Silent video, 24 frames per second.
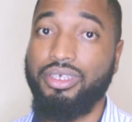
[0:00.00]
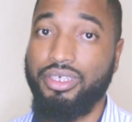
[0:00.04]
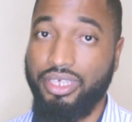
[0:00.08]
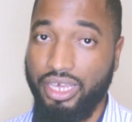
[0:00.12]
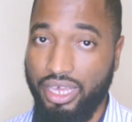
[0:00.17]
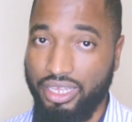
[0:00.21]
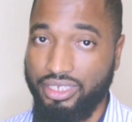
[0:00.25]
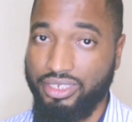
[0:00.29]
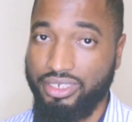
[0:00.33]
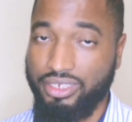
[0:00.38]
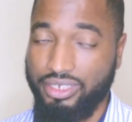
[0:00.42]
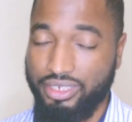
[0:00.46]

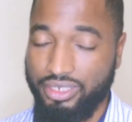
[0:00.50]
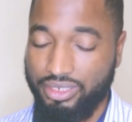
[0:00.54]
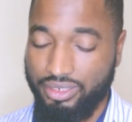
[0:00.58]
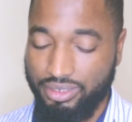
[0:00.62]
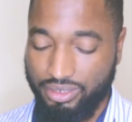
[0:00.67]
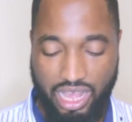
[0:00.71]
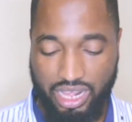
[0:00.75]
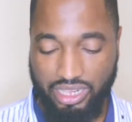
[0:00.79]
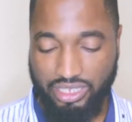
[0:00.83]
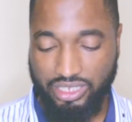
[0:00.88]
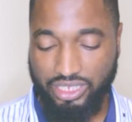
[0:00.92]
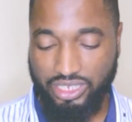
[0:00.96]
Yes.
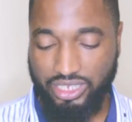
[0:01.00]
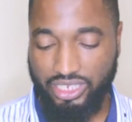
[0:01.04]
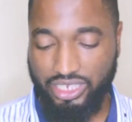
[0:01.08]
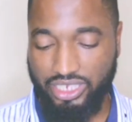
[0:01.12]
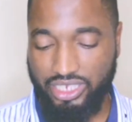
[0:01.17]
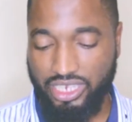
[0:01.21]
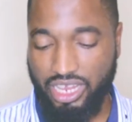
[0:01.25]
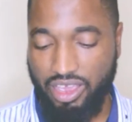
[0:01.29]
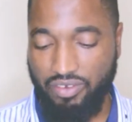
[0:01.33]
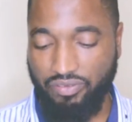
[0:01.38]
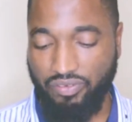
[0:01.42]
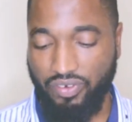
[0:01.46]
And
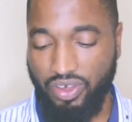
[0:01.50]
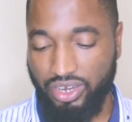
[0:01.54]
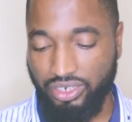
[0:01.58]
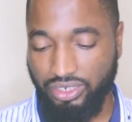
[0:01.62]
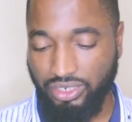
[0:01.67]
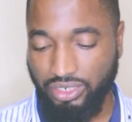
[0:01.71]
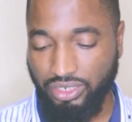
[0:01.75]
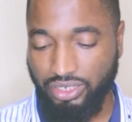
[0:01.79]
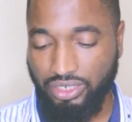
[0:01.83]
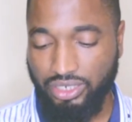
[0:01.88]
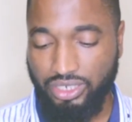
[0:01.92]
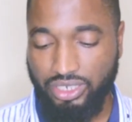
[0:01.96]

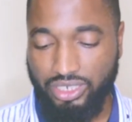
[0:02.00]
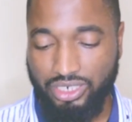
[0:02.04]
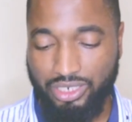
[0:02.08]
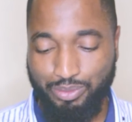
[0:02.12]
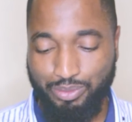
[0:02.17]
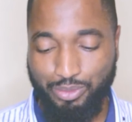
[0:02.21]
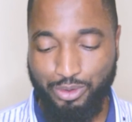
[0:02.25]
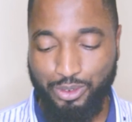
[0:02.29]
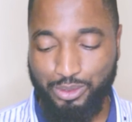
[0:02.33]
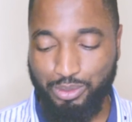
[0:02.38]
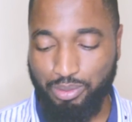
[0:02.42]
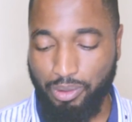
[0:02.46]
7.
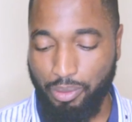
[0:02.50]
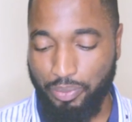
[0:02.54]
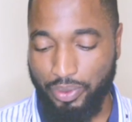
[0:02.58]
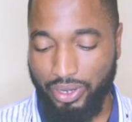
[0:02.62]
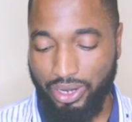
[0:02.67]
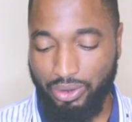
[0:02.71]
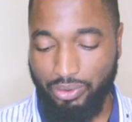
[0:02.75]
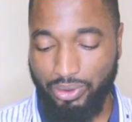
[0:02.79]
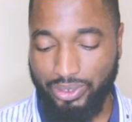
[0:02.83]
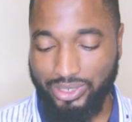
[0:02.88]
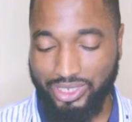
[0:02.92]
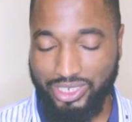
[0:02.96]
The most
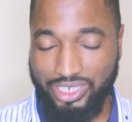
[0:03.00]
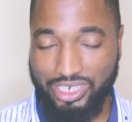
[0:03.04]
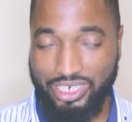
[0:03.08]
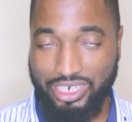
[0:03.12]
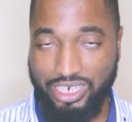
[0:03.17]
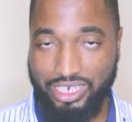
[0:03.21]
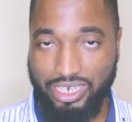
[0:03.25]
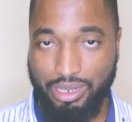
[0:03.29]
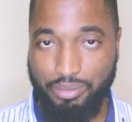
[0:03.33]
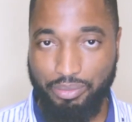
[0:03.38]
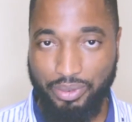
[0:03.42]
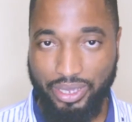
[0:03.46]
popular question
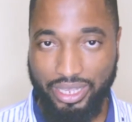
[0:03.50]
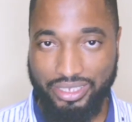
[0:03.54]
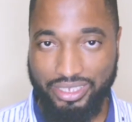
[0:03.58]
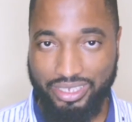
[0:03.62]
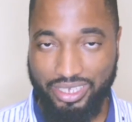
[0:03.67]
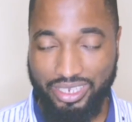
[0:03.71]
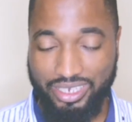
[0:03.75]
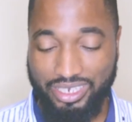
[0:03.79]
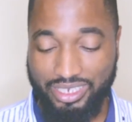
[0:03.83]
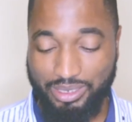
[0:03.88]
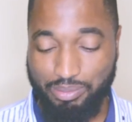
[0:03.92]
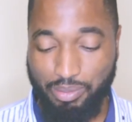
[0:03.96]
that I'm
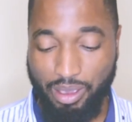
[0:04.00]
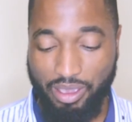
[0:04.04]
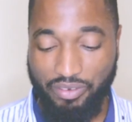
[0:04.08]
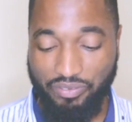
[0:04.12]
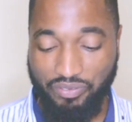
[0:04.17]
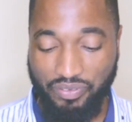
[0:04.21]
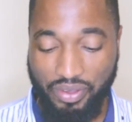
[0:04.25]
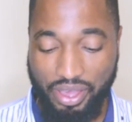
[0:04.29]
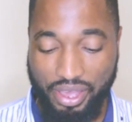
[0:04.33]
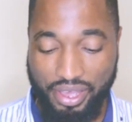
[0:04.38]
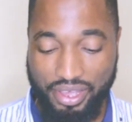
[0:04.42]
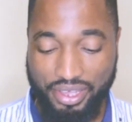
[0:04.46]
getting on this by
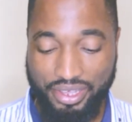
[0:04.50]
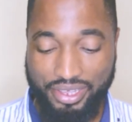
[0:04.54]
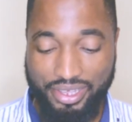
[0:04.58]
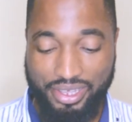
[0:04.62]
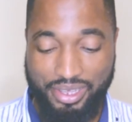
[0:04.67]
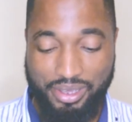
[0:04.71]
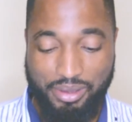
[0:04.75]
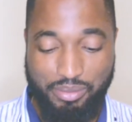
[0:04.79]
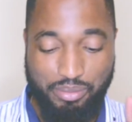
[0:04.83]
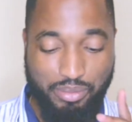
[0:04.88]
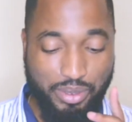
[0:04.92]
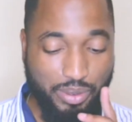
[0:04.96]
far,
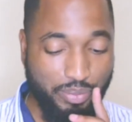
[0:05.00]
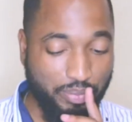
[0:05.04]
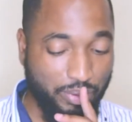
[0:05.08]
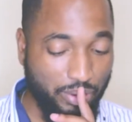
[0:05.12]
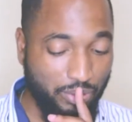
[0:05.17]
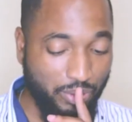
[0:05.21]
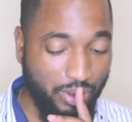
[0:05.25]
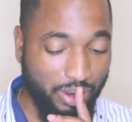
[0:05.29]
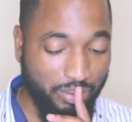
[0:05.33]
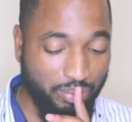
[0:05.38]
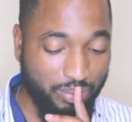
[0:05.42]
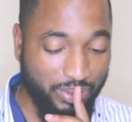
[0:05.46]

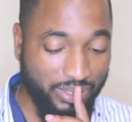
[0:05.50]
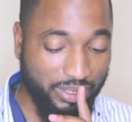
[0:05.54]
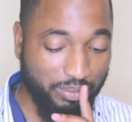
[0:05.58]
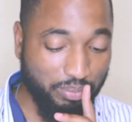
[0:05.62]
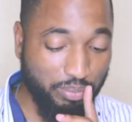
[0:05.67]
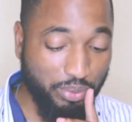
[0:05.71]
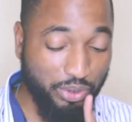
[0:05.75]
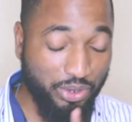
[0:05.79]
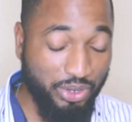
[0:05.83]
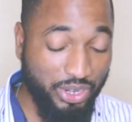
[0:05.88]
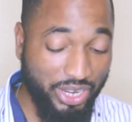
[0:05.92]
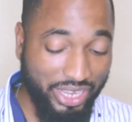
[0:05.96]
people want me to
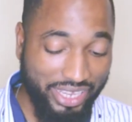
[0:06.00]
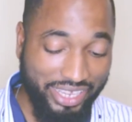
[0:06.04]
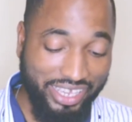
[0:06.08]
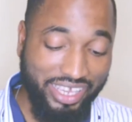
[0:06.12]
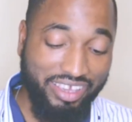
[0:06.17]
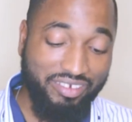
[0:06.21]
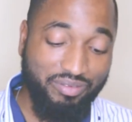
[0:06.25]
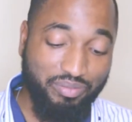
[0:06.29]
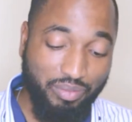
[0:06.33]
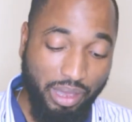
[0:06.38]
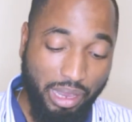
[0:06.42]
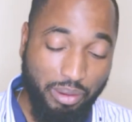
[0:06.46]

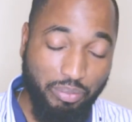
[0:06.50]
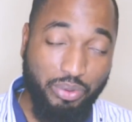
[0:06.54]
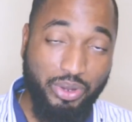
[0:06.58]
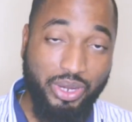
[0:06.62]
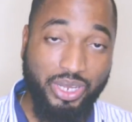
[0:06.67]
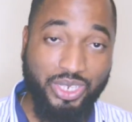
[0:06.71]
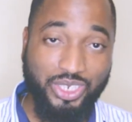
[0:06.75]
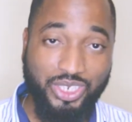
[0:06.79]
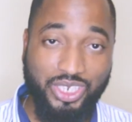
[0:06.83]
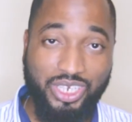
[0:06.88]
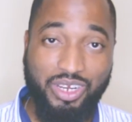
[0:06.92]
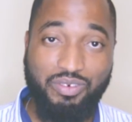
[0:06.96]
give my
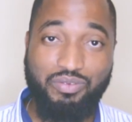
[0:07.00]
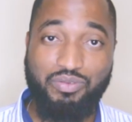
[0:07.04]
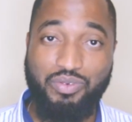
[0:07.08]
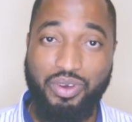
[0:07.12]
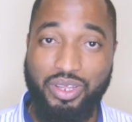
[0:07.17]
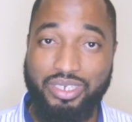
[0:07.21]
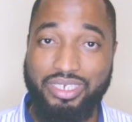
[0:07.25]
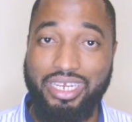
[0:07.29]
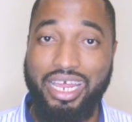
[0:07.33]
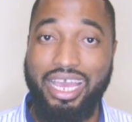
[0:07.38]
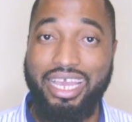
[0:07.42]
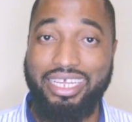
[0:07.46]
prediction of
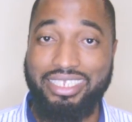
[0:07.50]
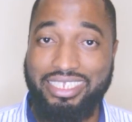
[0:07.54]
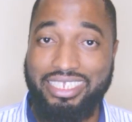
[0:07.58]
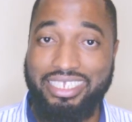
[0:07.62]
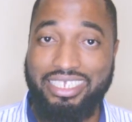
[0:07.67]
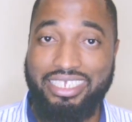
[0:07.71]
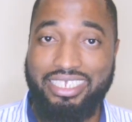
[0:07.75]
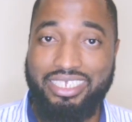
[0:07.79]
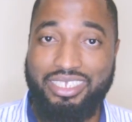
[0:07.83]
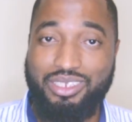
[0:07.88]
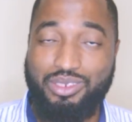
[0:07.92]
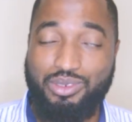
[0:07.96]
what I
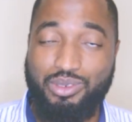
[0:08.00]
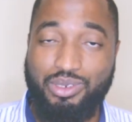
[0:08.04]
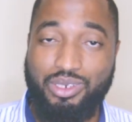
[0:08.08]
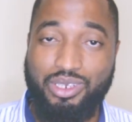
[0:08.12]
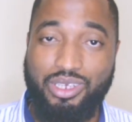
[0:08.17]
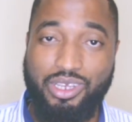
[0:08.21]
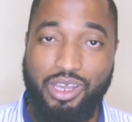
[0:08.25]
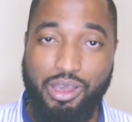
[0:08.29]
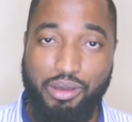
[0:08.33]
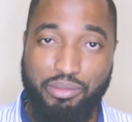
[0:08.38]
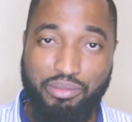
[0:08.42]
think is going to